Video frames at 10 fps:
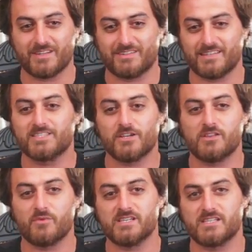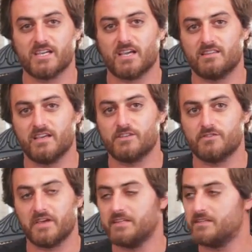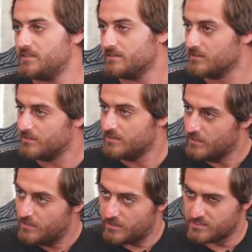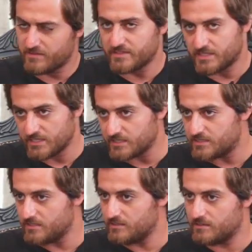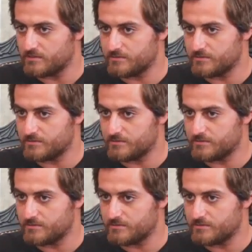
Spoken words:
But I started racing at the age of 18. 17, 18, that